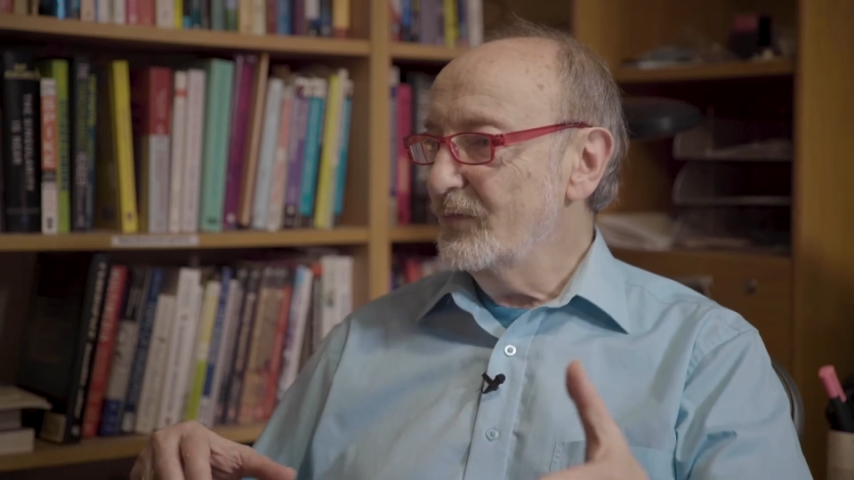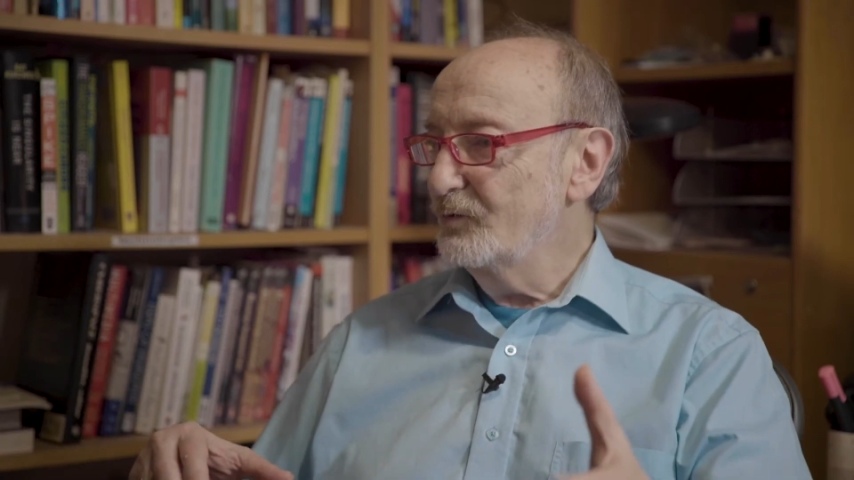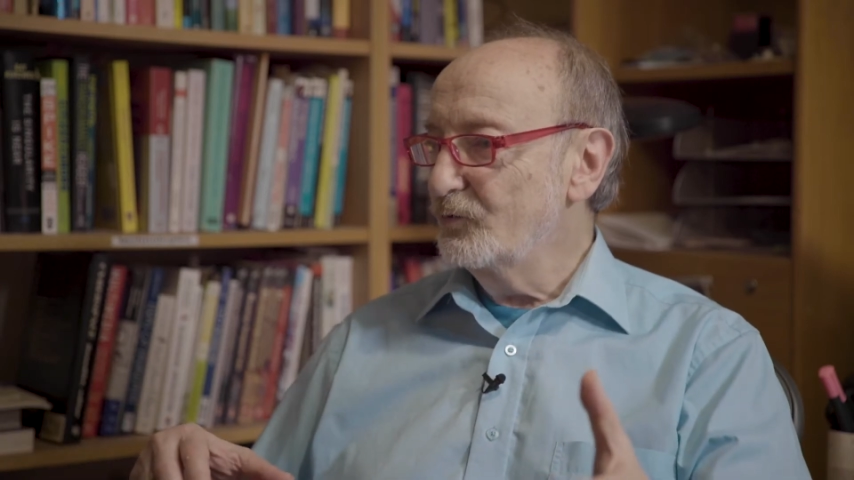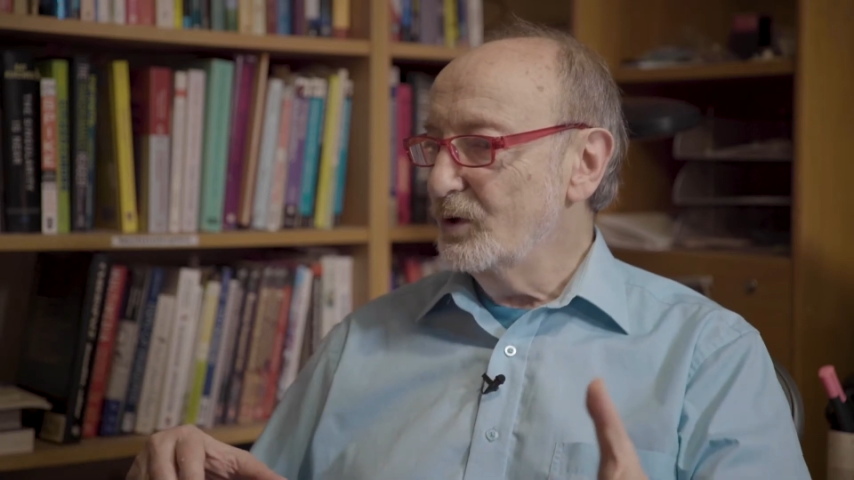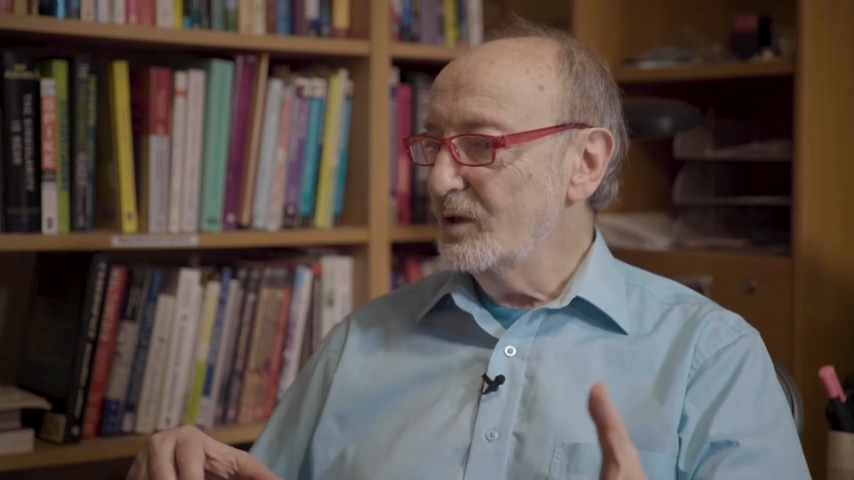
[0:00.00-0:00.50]

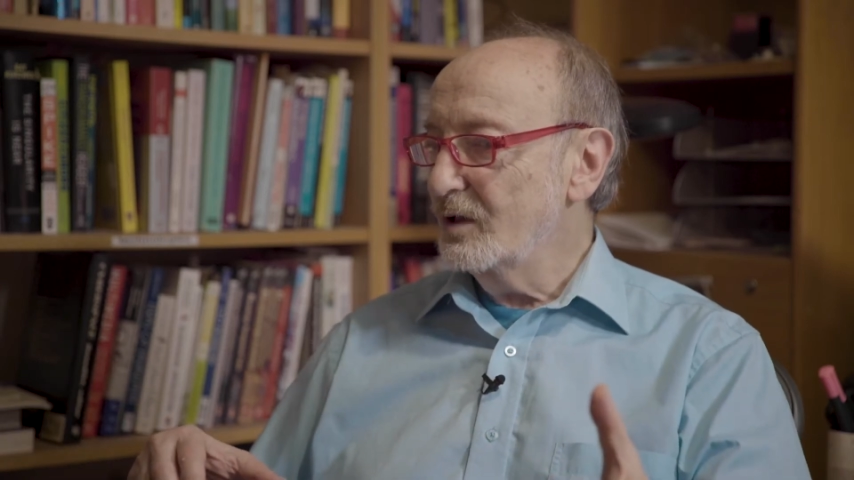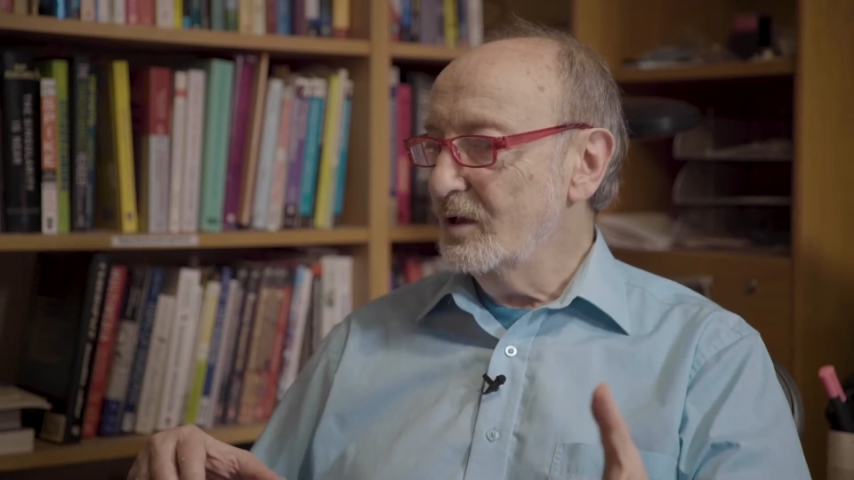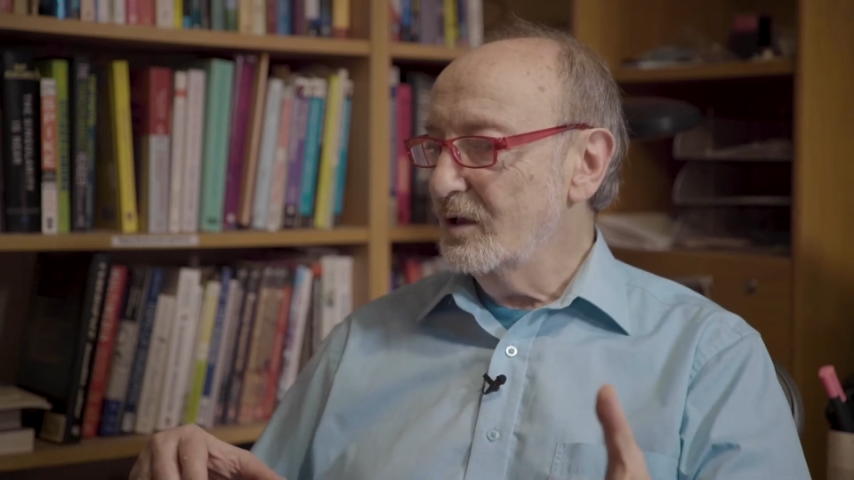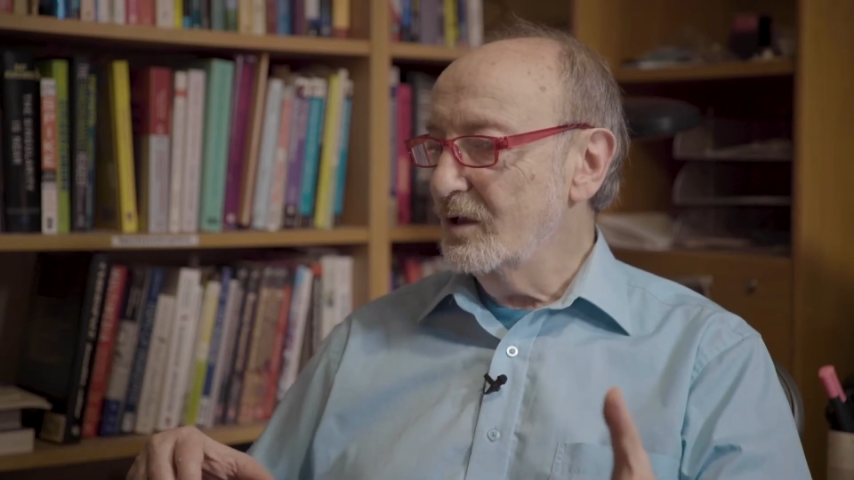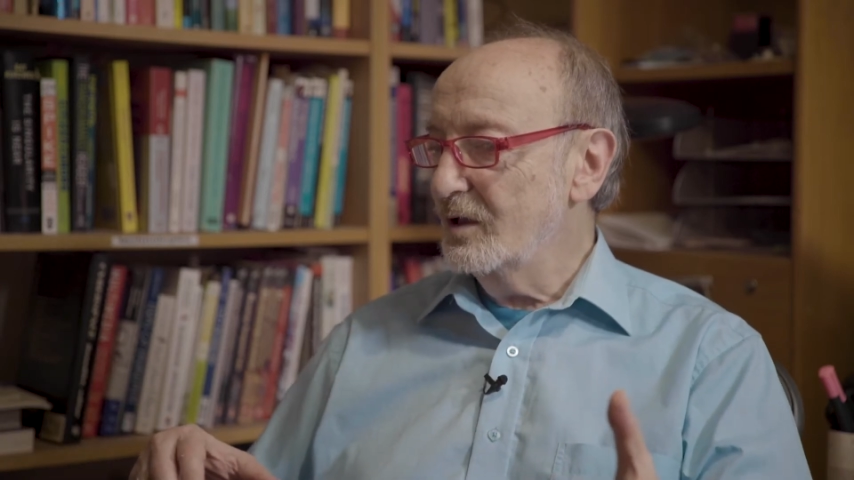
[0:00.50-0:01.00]
work.
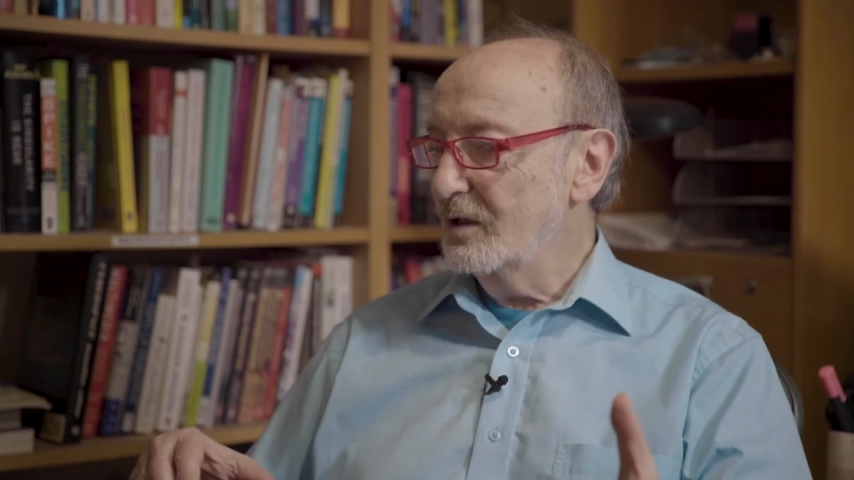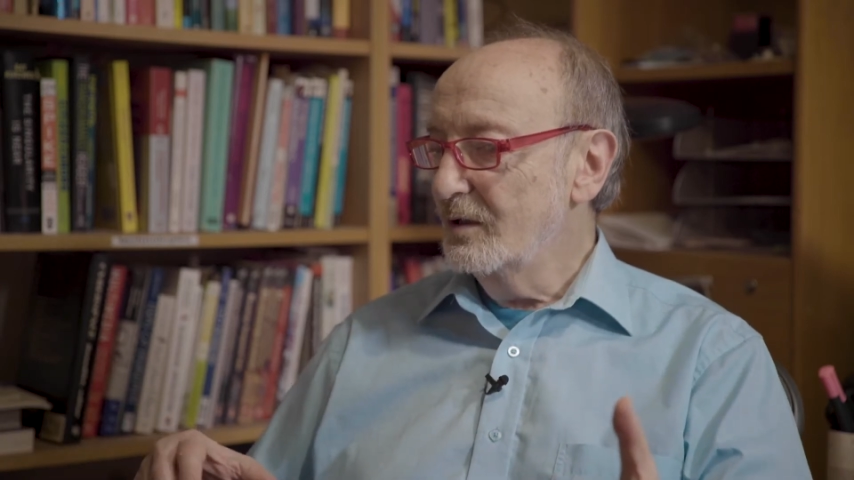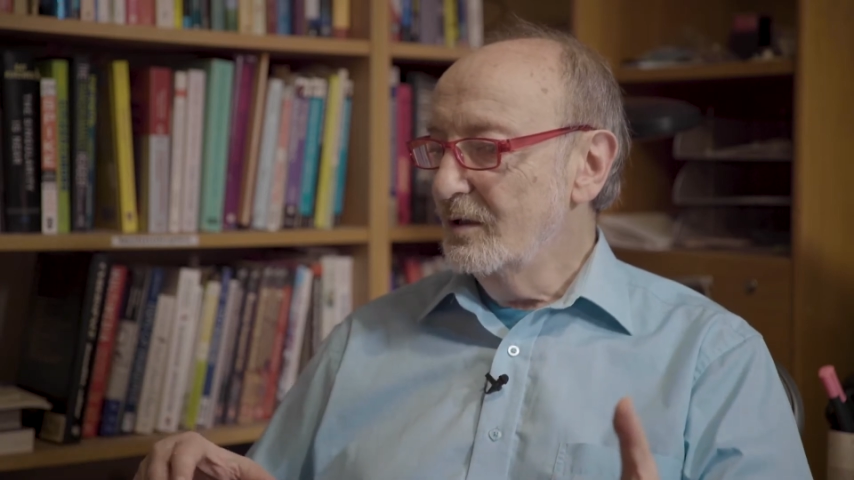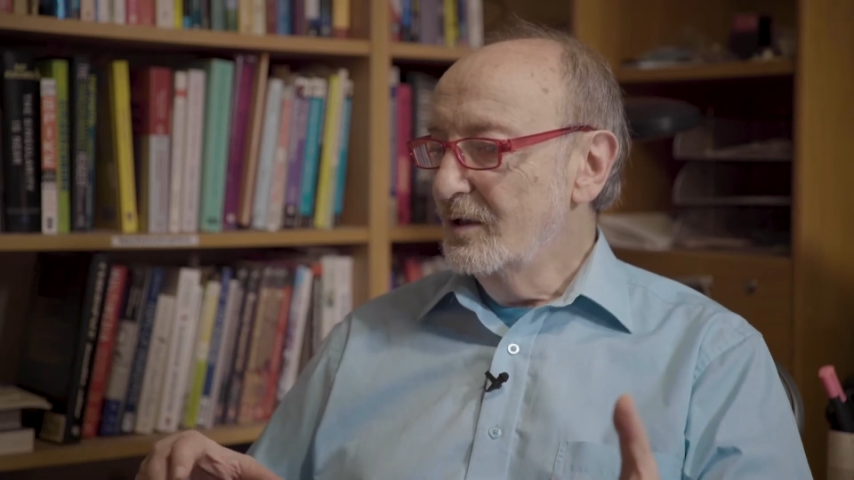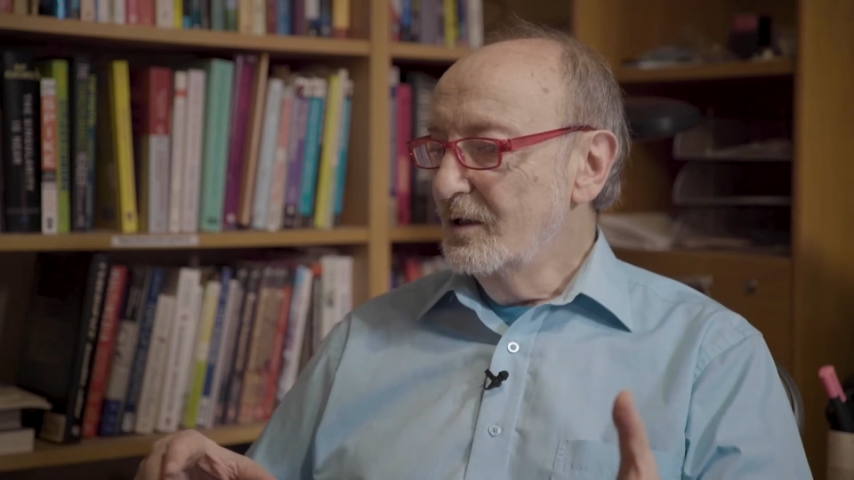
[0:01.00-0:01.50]

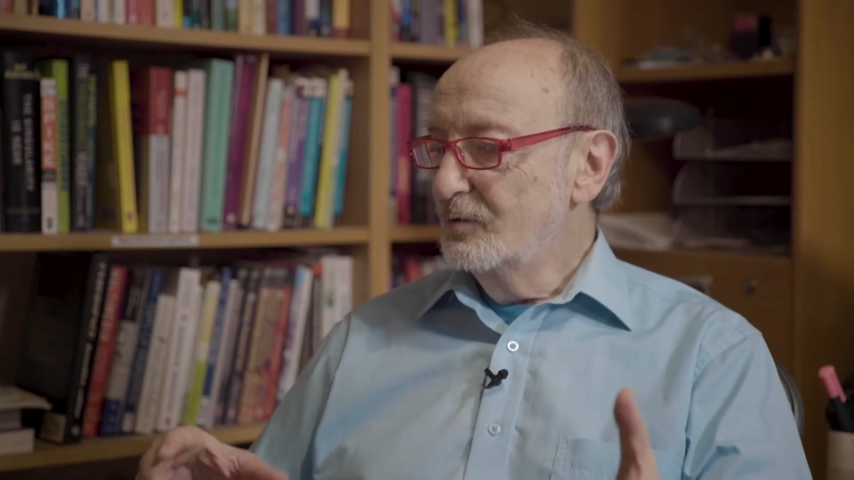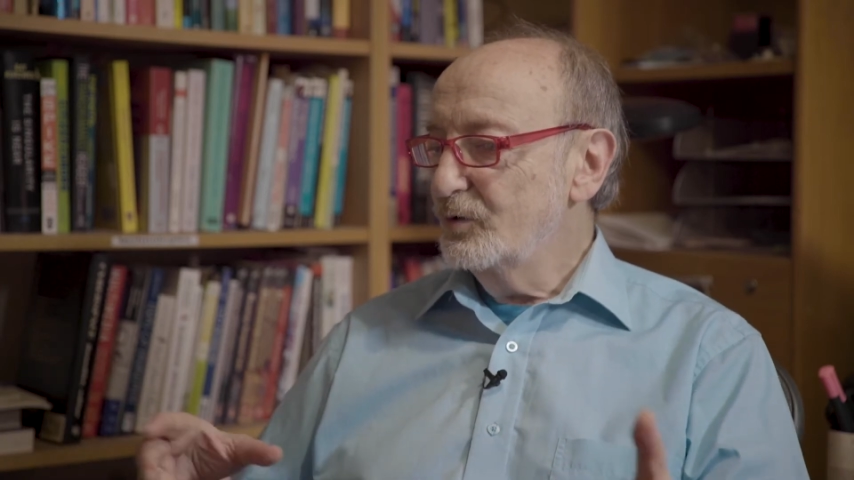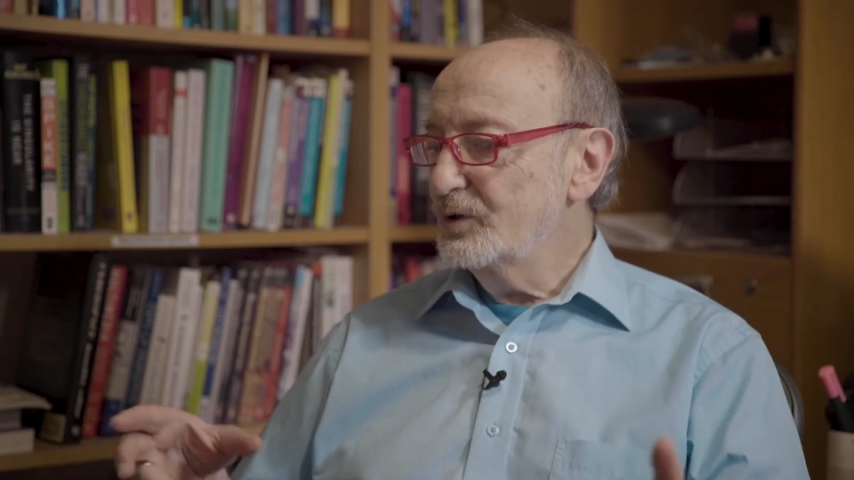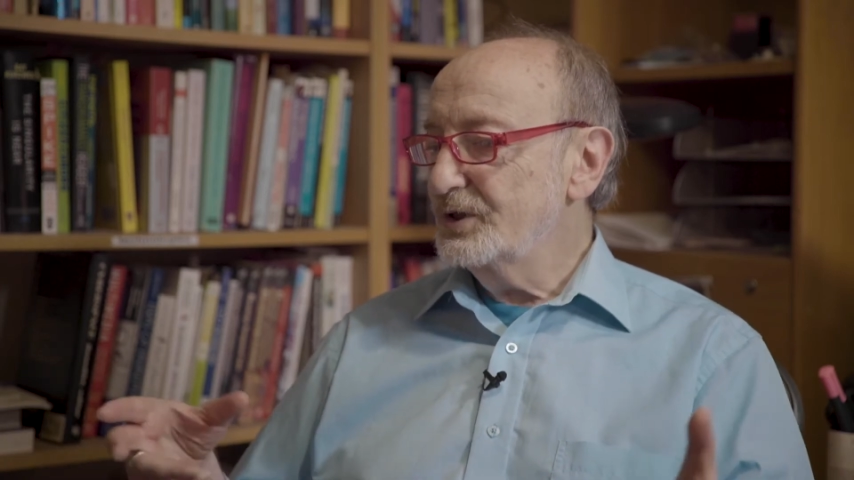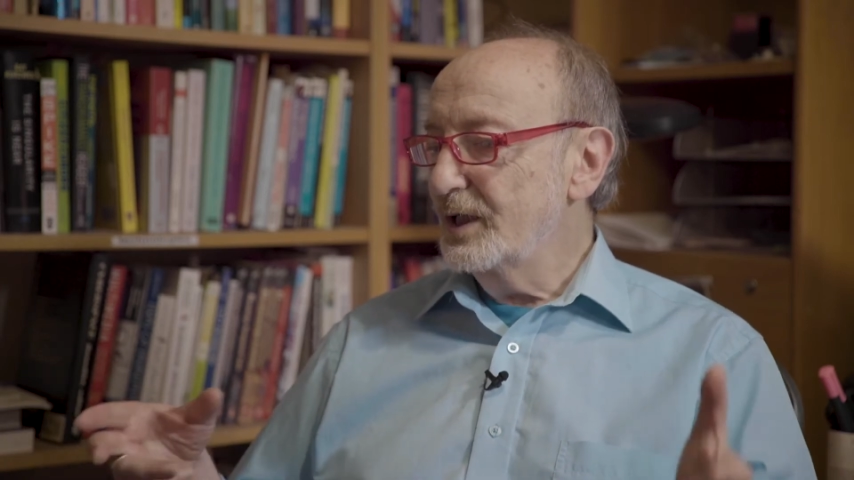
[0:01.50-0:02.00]

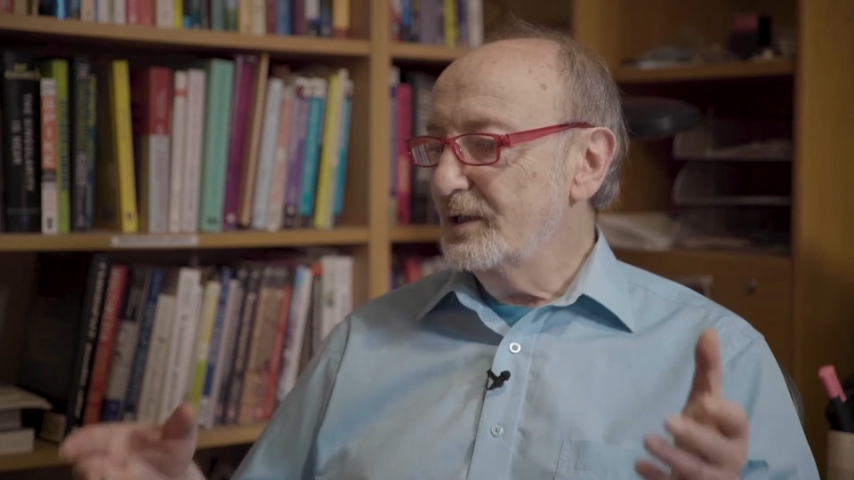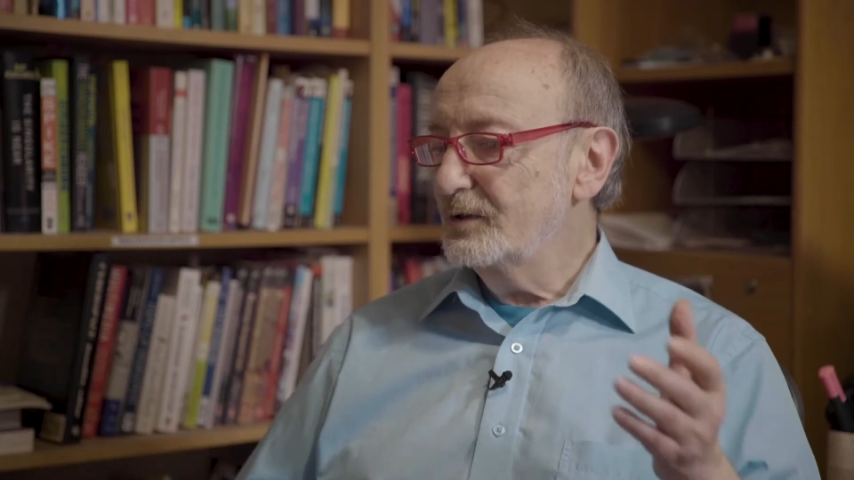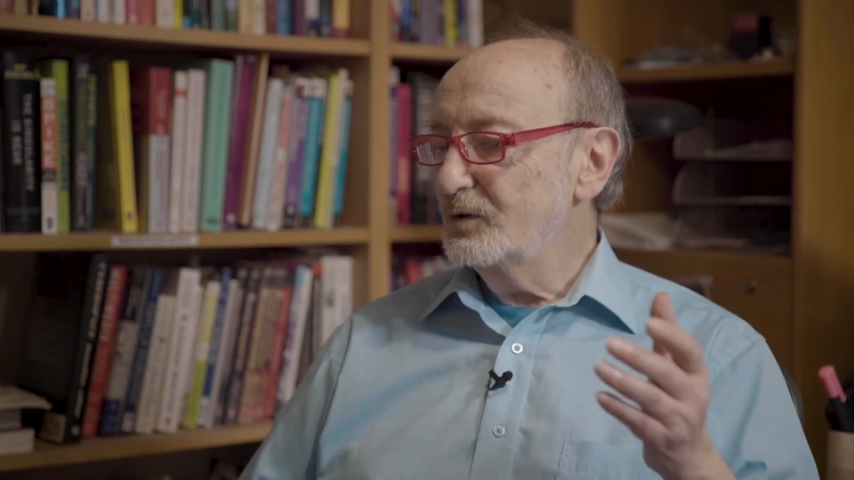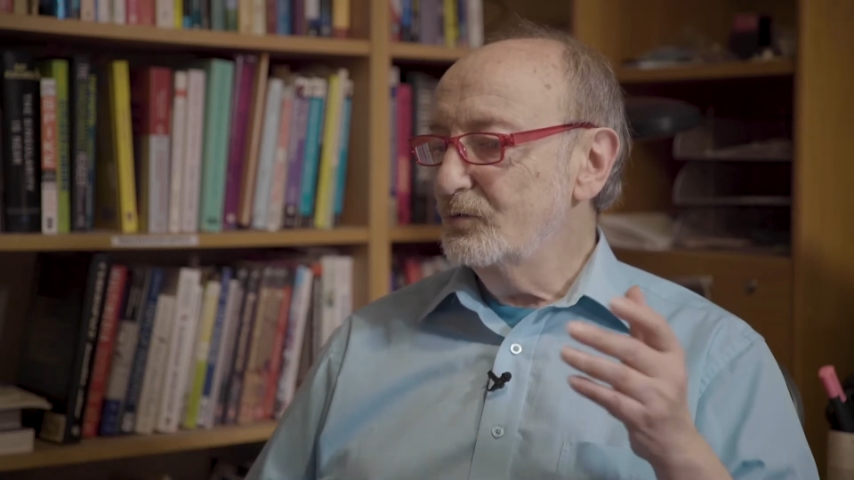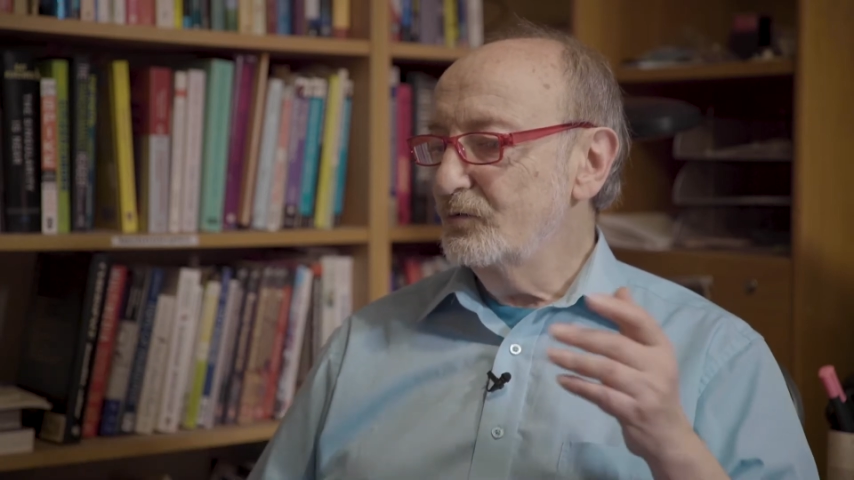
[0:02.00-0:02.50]
First, I had to